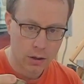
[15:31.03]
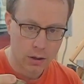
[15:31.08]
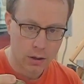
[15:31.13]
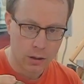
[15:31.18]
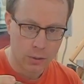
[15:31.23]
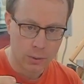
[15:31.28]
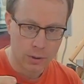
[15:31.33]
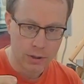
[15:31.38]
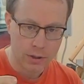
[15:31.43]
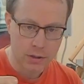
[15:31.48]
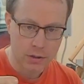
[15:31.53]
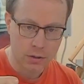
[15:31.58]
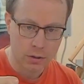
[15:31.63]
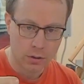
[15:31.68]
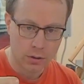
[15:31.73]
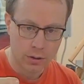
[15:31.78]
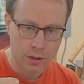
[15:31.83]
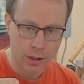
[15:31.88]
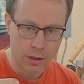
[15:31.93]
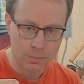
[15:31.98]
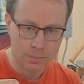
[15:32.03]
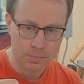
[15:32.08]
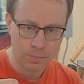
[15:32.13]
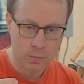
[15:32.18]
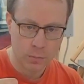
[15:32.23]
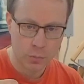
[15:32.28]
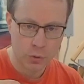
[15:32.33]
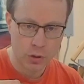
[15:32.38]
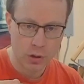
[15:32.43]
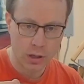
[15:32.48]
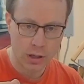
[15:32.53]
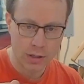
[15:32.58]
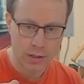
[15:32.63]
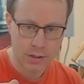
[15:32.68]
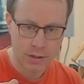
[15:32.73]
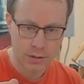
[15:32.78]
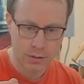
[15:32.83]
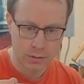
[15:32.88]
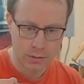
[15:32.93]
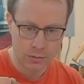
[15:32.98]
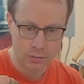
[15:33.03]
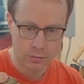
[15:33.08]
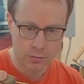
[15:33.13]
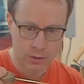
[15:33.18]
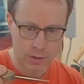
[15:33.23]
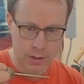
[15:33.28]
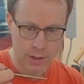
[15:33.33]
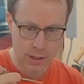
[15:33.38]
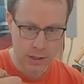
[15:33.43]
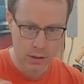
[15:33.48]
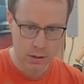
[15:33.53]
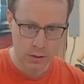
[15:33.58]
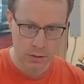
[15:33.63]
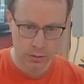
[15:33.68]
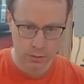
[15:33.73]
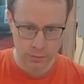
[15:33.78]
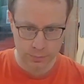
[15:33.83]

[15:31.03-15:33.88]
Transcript: what is called a brass stick